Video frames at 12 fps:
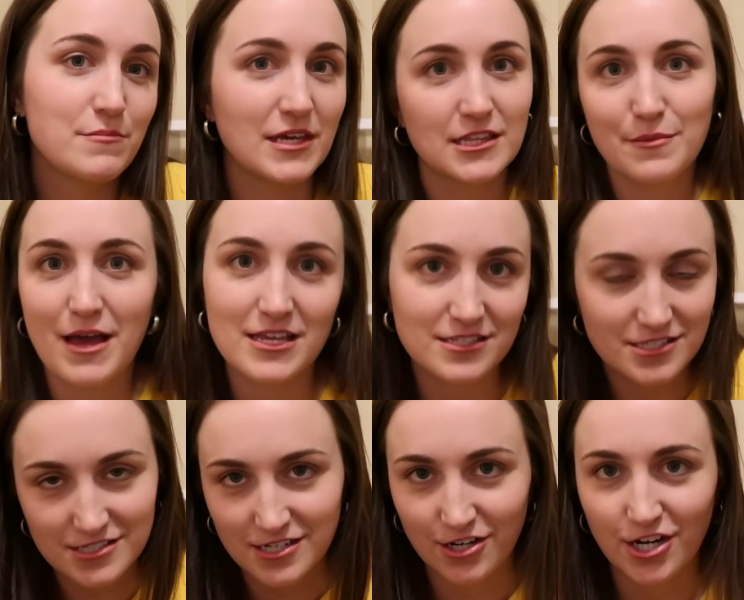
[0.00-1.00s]
being the
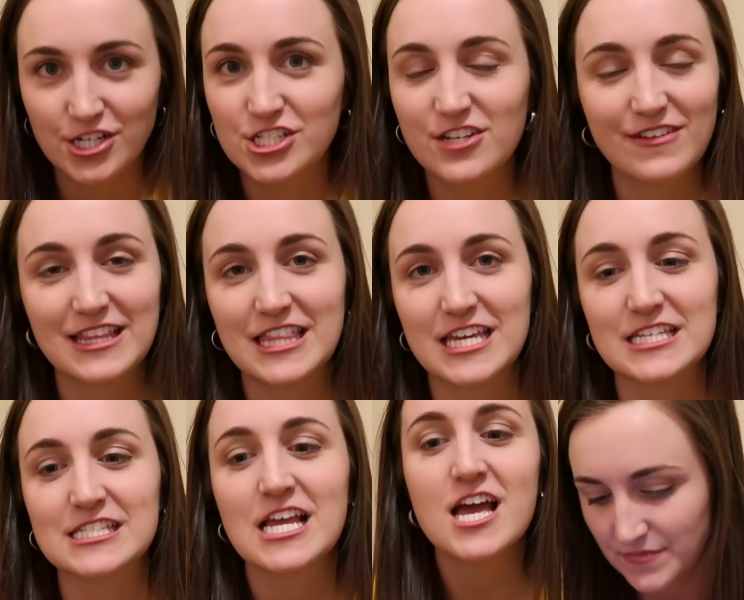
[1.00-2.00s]
best or achieving
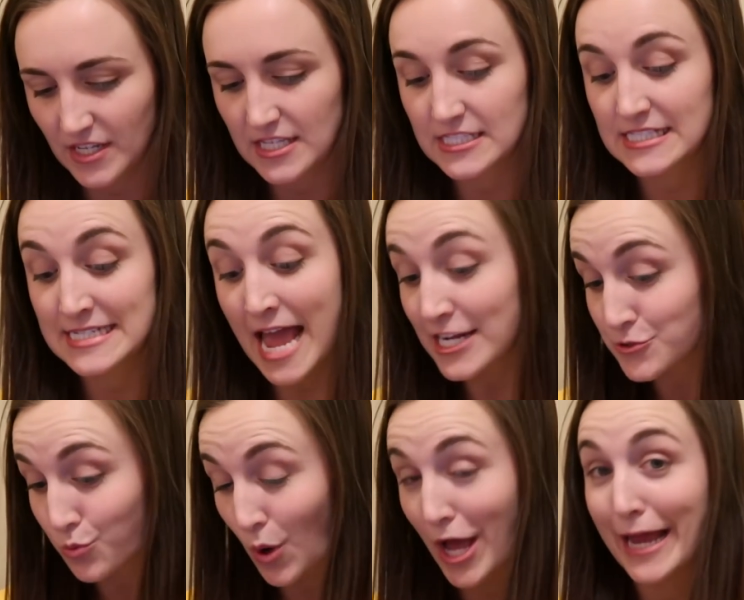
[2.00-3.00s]
things. This
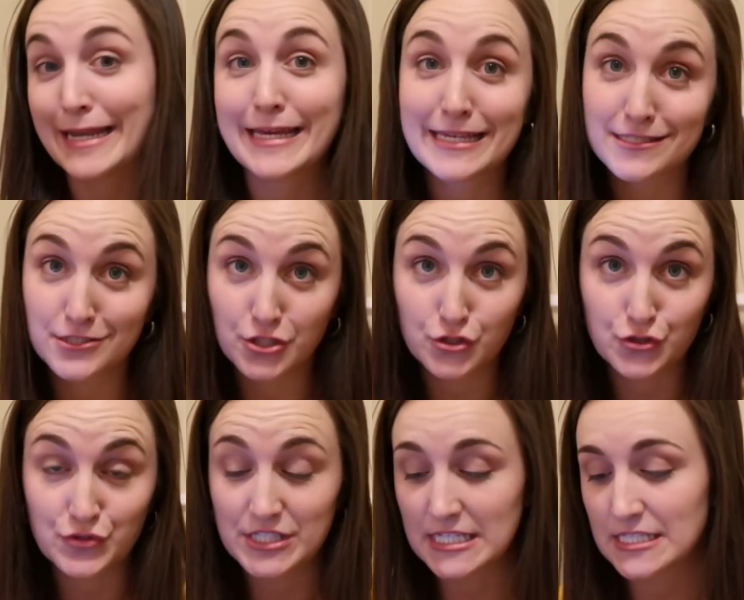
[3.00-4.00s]
next one is a little
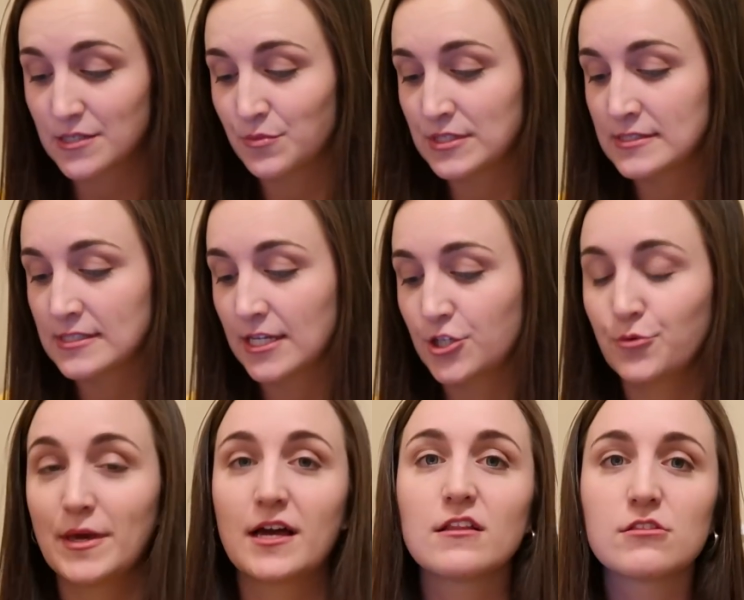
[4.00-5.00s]
juicy. Someone said you
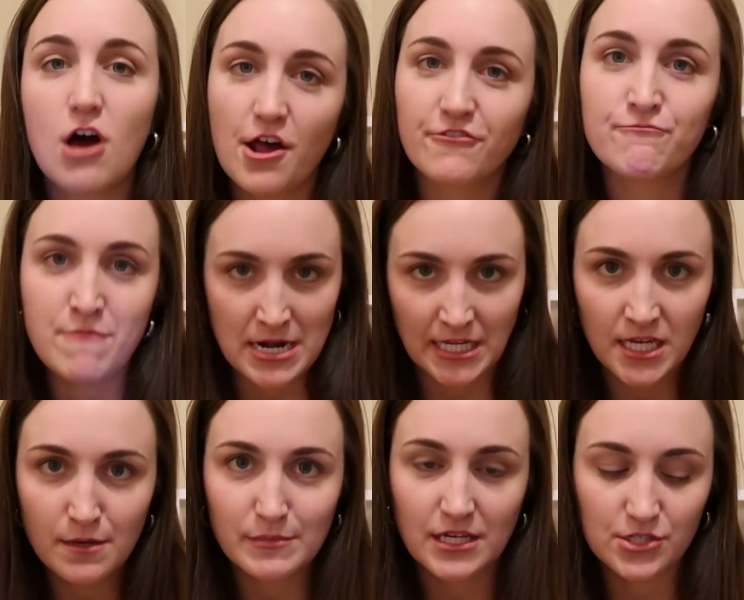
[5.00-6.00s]
make a lot of
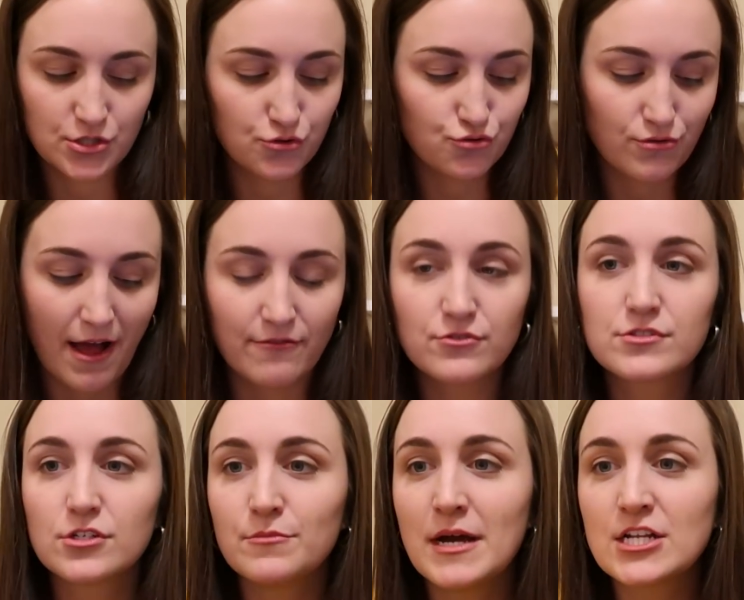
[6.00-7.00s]
money because you travel
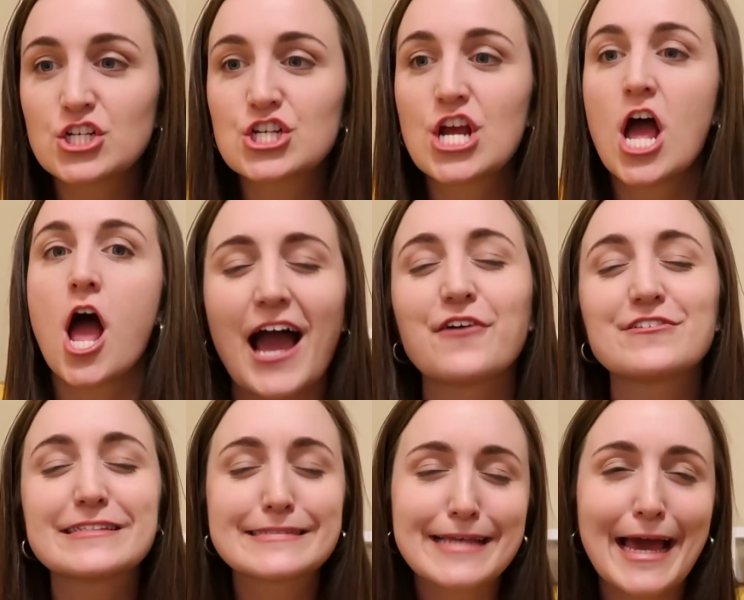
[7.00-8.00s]
so much. I
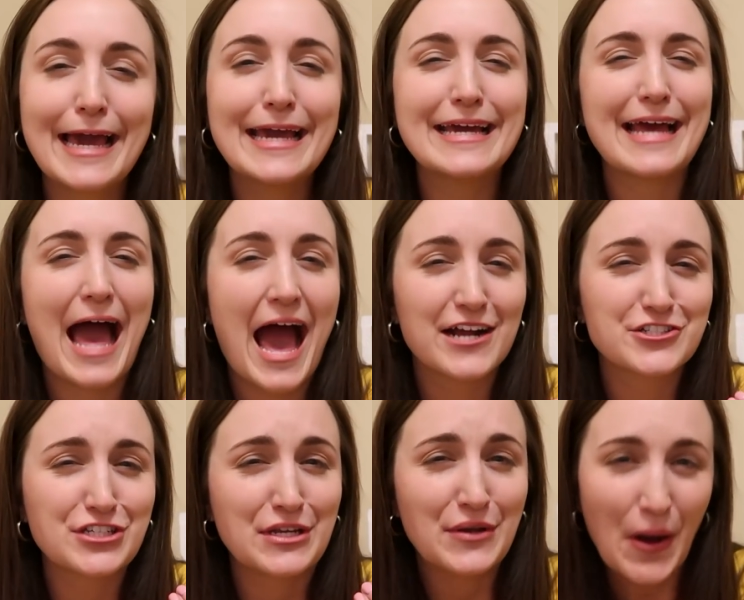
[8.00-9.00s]
would say
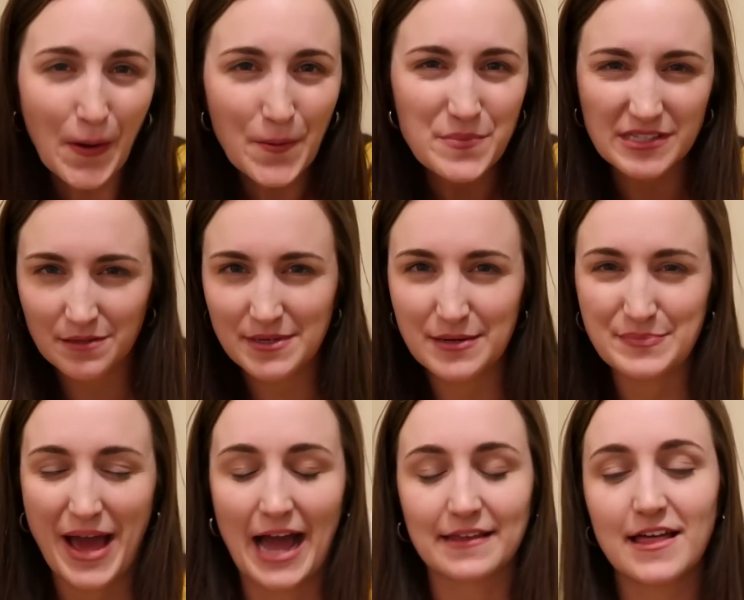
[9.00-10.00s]
actually no, but let me
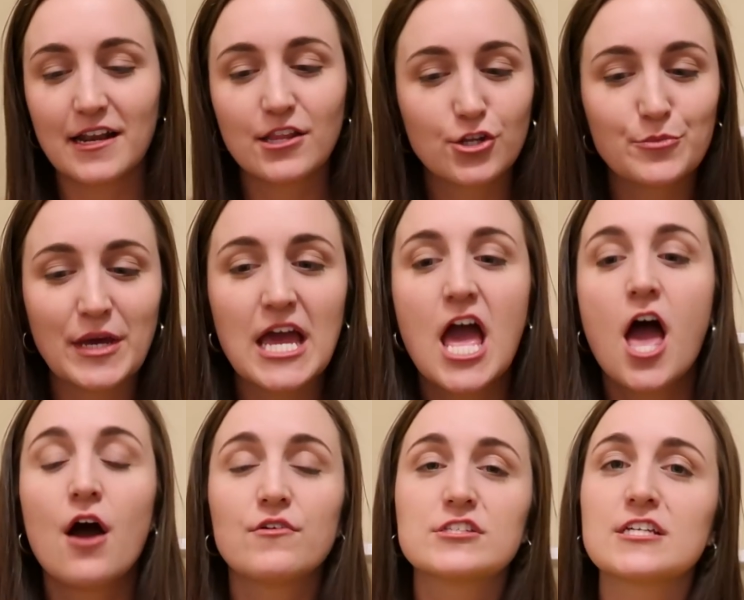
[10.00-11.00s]
unpack that a little bit. I
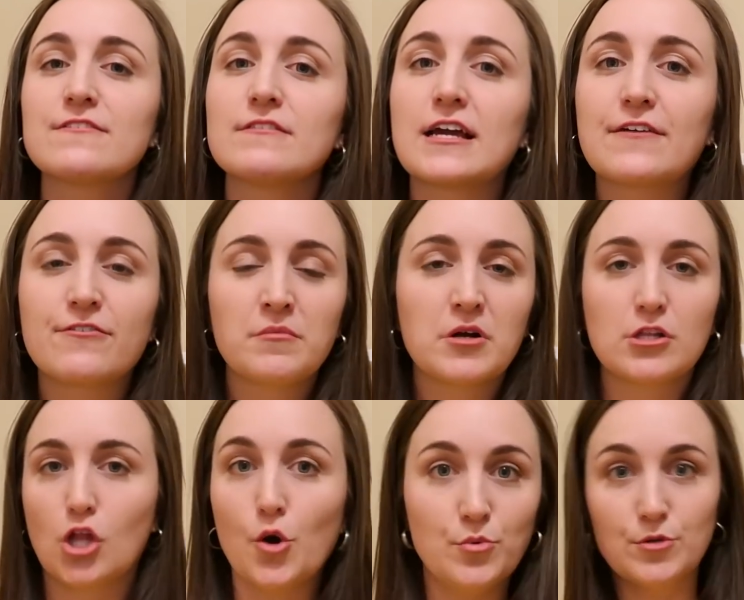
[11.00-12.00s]
would say like from a
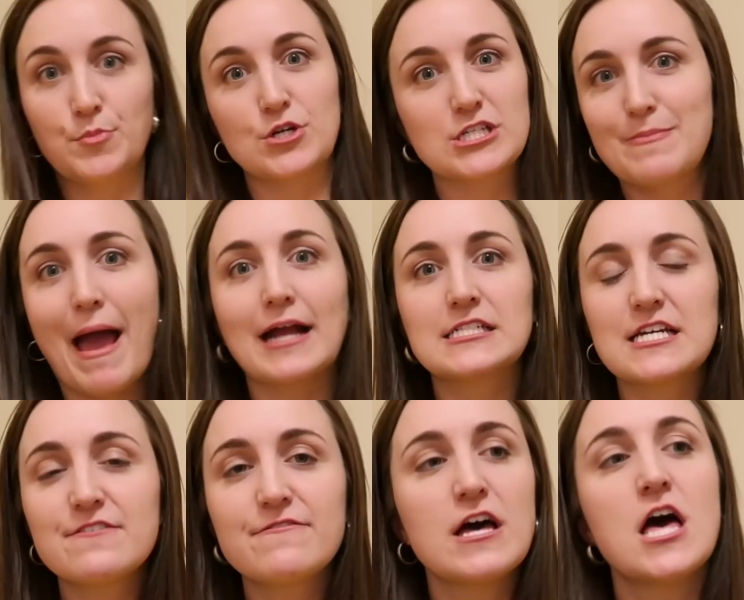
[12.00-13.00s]
global
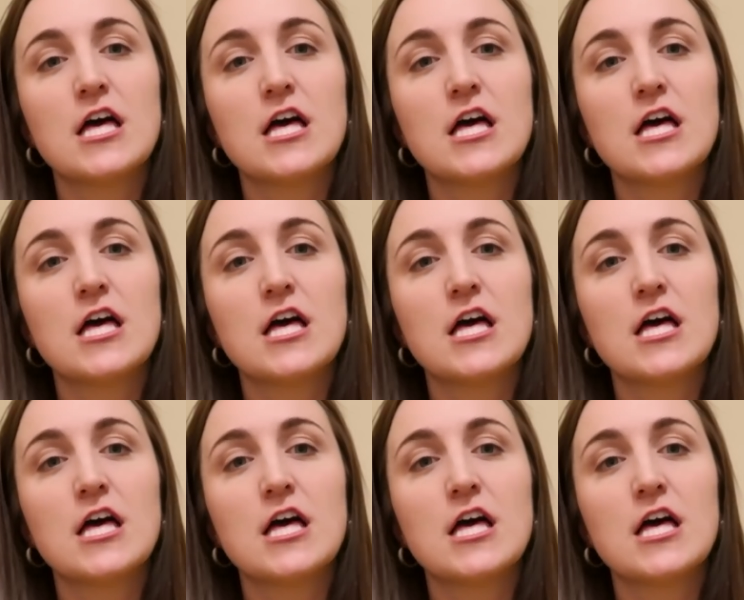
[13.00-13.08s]
perspective,